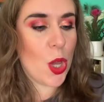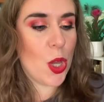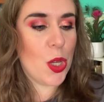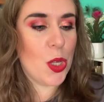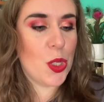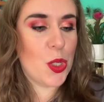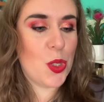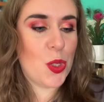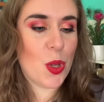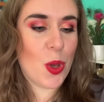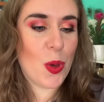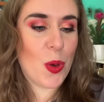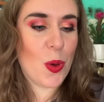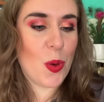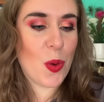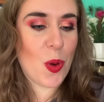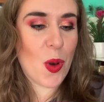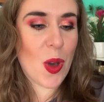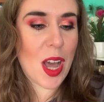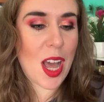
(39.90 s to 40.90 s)

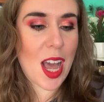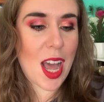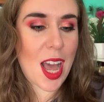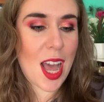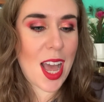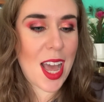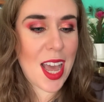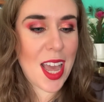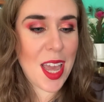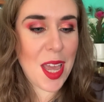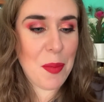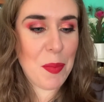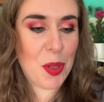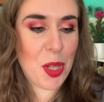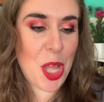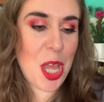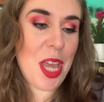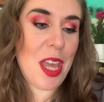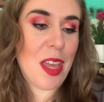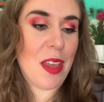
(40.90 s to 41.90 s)
So I
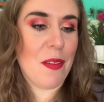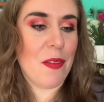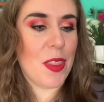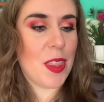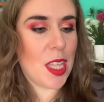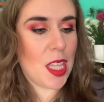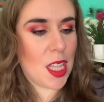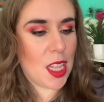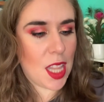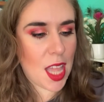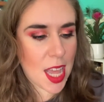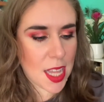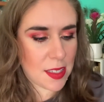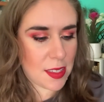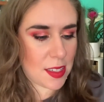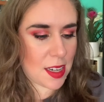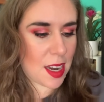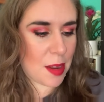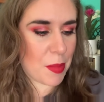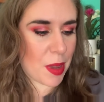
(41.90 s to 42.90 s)
believe the last
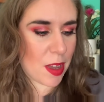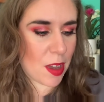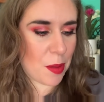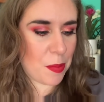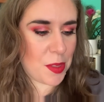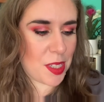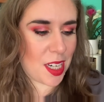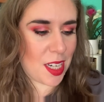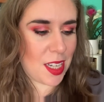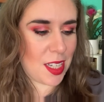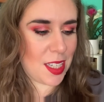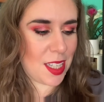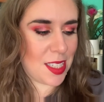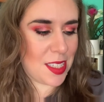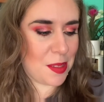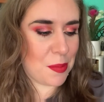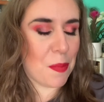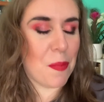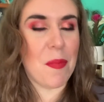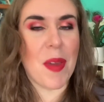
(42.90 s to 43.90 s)
time I updated
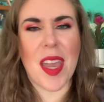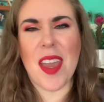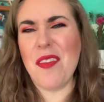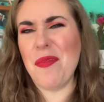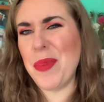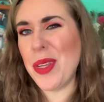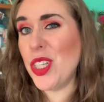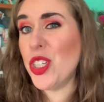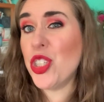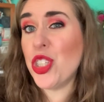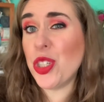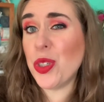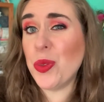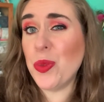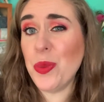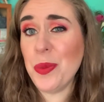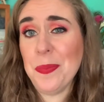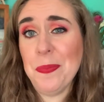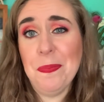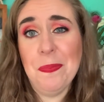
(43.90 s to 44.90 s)
this may have been
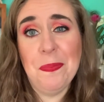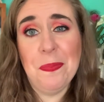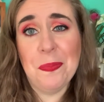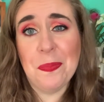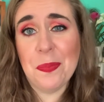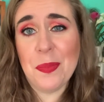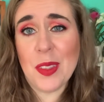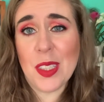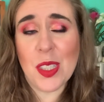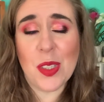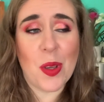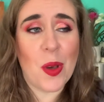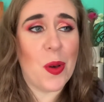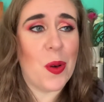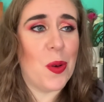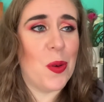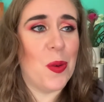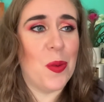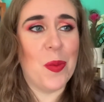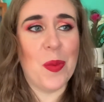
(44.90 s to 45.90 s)
June.
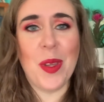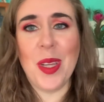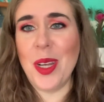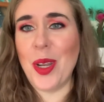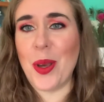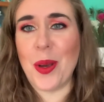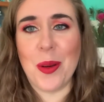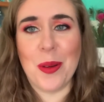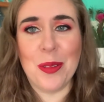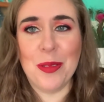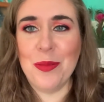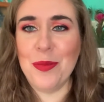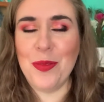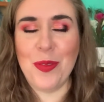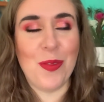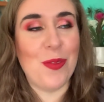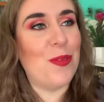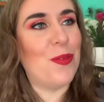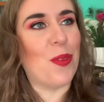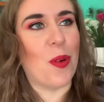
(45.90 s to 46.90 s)
So, you know,
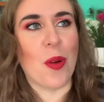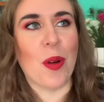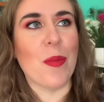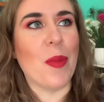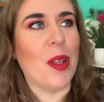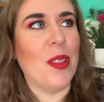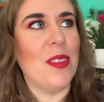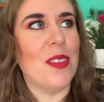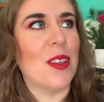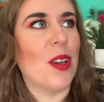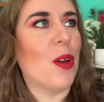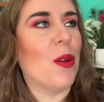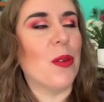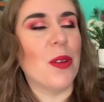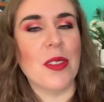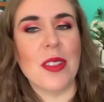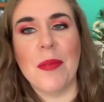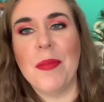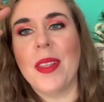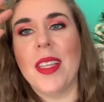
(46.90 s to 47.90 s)
4 months ago or
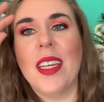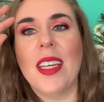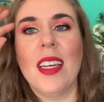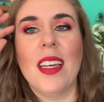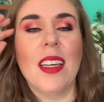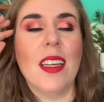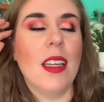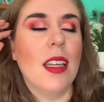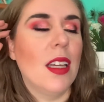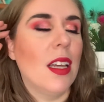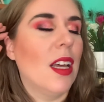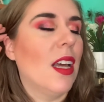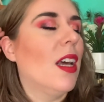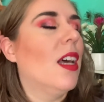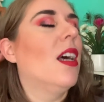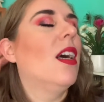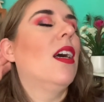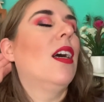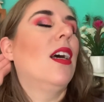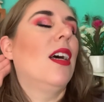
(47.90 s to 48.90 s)
something.
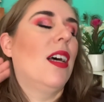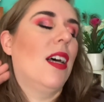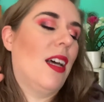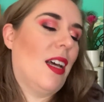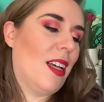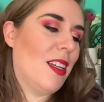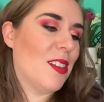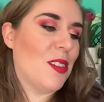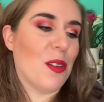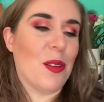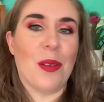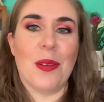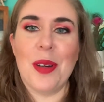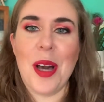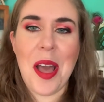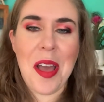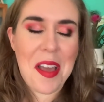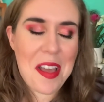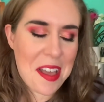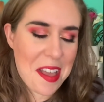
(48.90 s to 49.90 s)
So
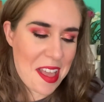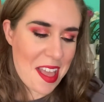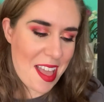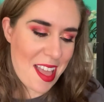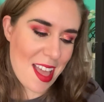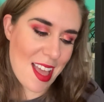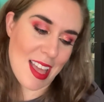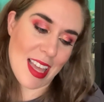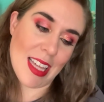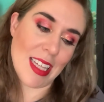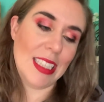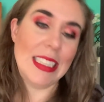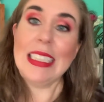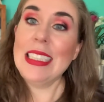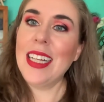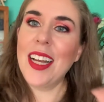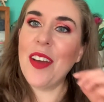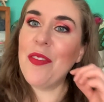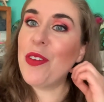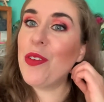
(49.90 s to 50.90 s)

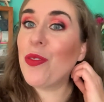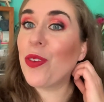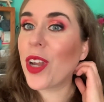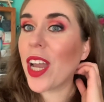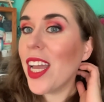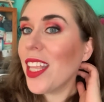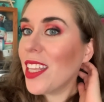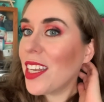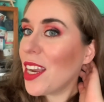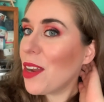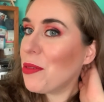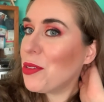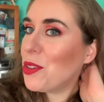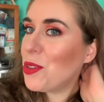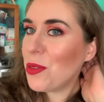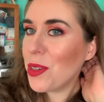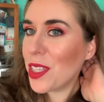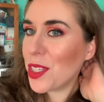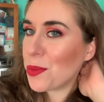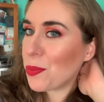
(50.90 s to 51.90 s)
if you forgot that I was
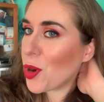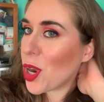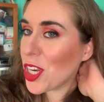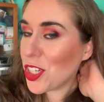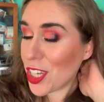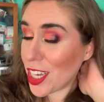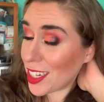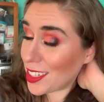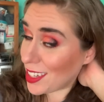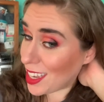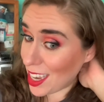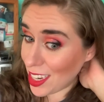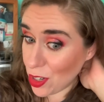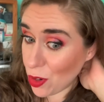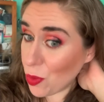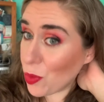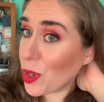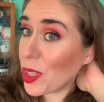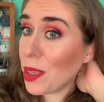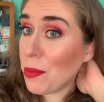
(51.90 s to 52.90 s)
doing this project, I
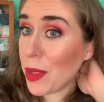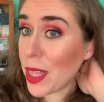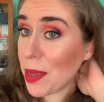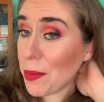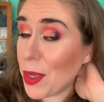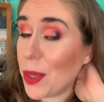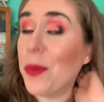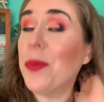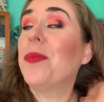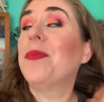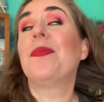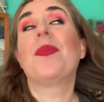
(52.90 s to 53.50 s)
don't really blame you.